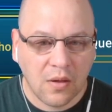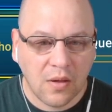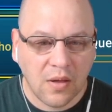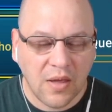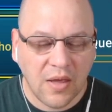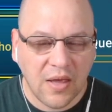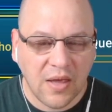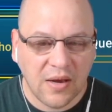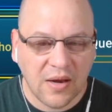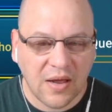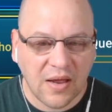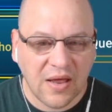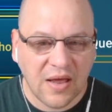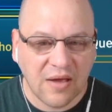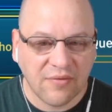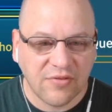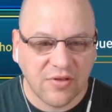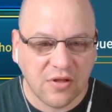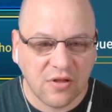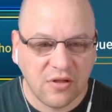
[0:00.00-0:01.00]
And I
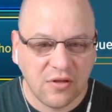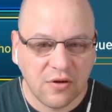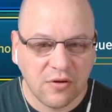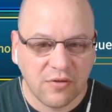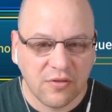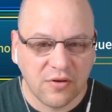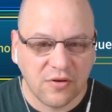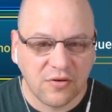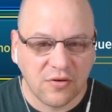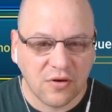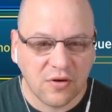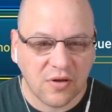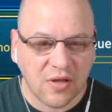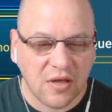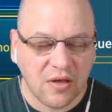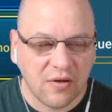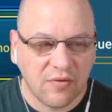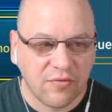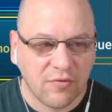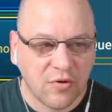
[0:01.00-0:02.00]
have to clear the Dark
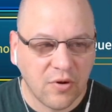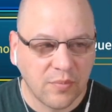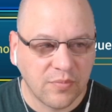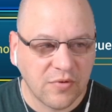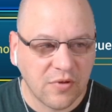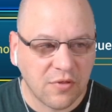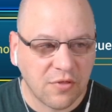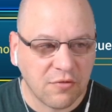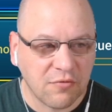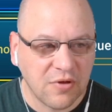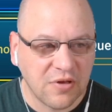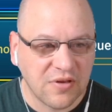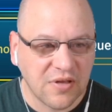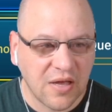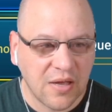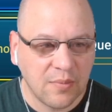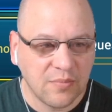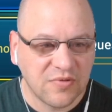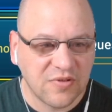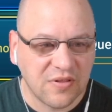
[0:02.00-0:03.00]
Elf Crypt 3
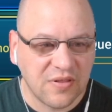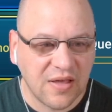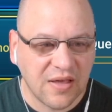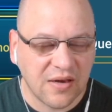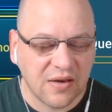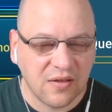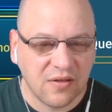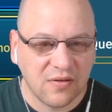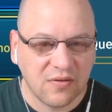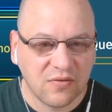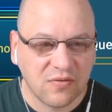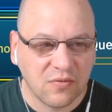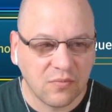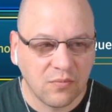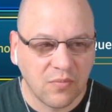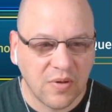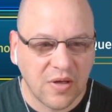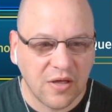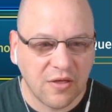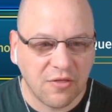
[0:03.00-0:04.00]
times. That is
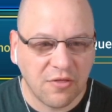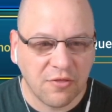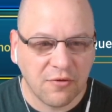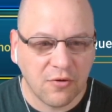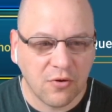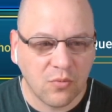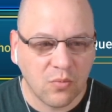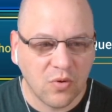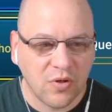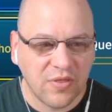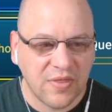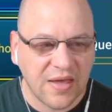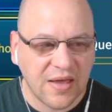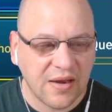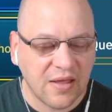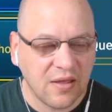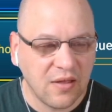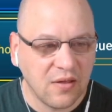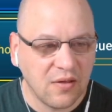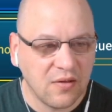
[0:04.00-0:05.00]
my 3rd one. That
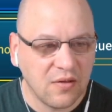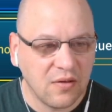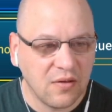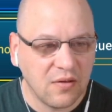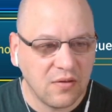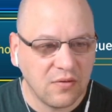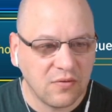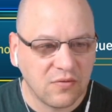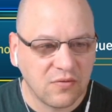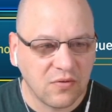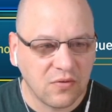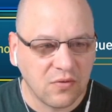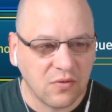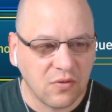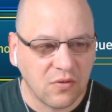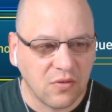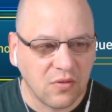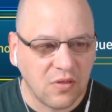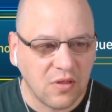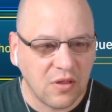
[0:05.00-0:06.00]
is
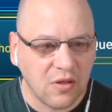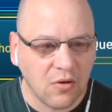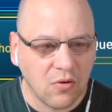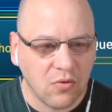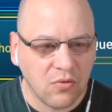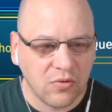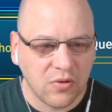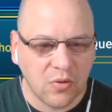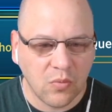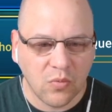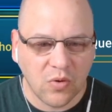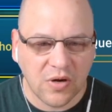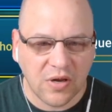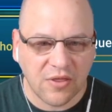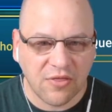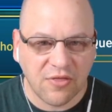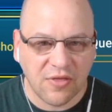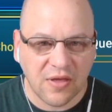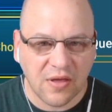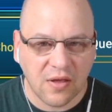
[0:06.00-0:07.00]
the only one I
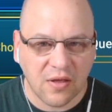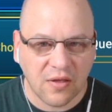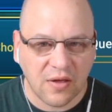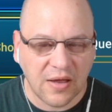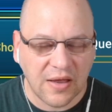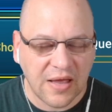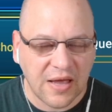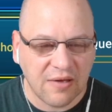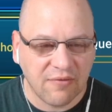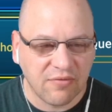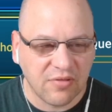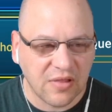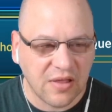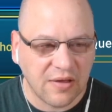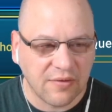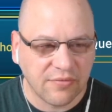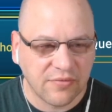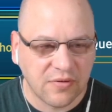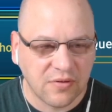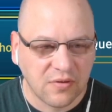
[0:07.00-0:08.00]
think I have
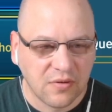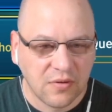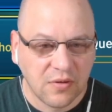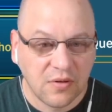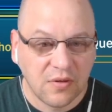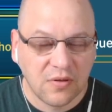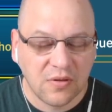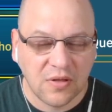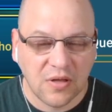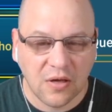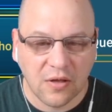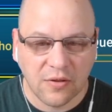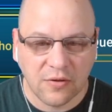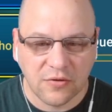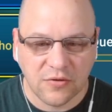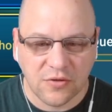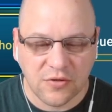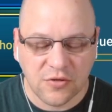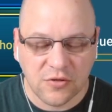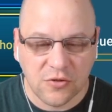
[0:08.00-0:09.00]
left. The
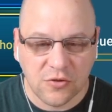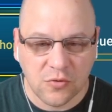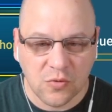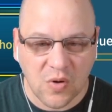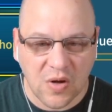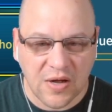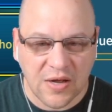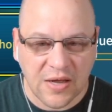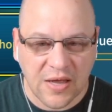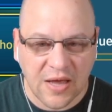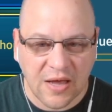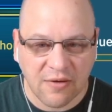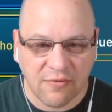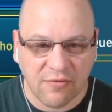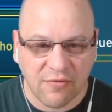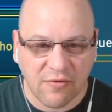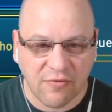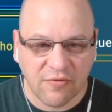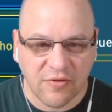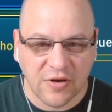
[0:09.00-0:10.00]
other 2 I
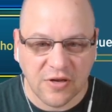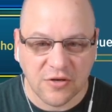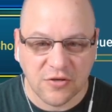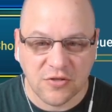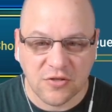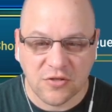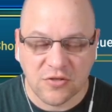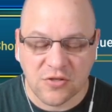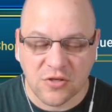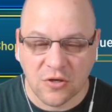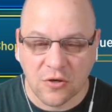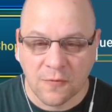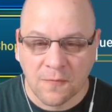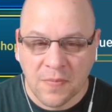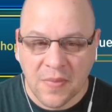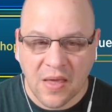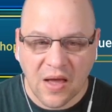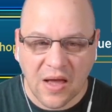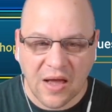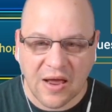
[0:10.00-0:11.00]
have finished. So
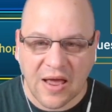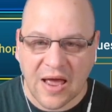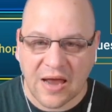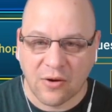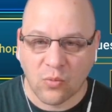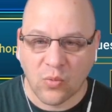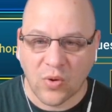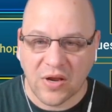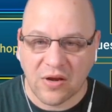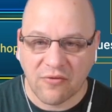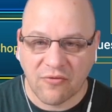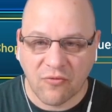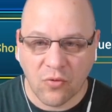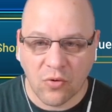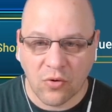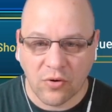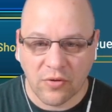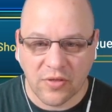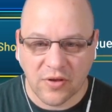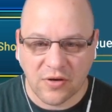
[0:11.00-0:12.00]
I had to wait
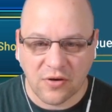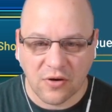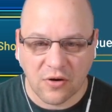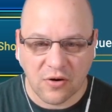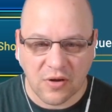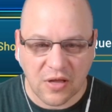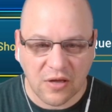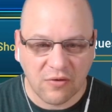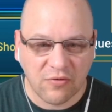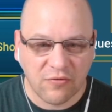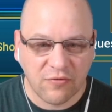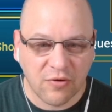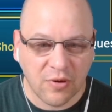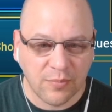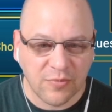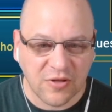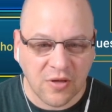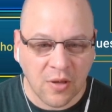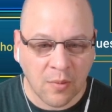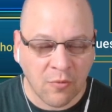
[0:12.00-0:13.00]
for the Dark Elf
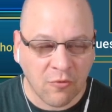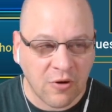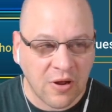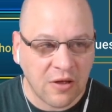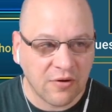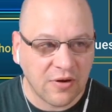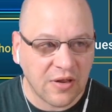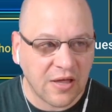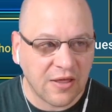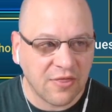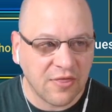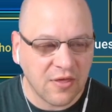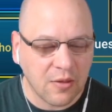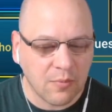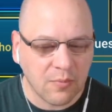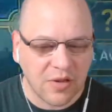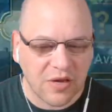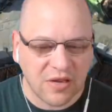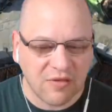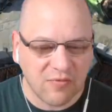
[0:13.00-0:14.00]
Crypt to come around. I think it
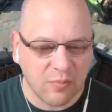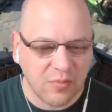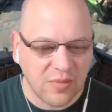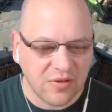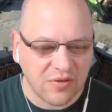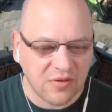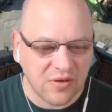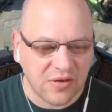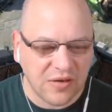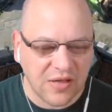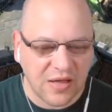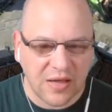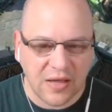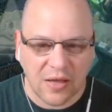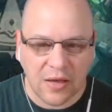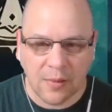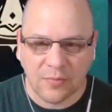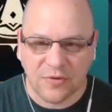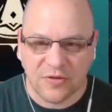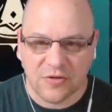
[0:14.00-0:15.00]
might even be today.
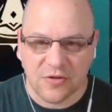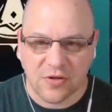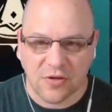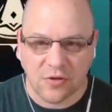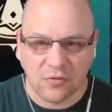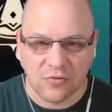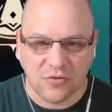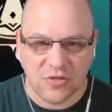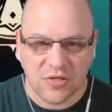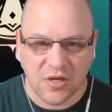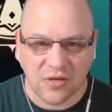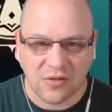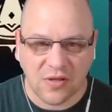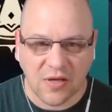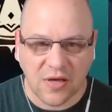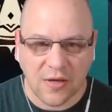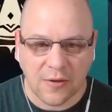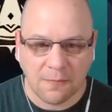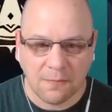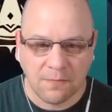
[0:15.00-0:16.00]
I'm just going to go check
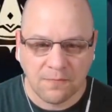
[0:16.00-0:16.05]
that.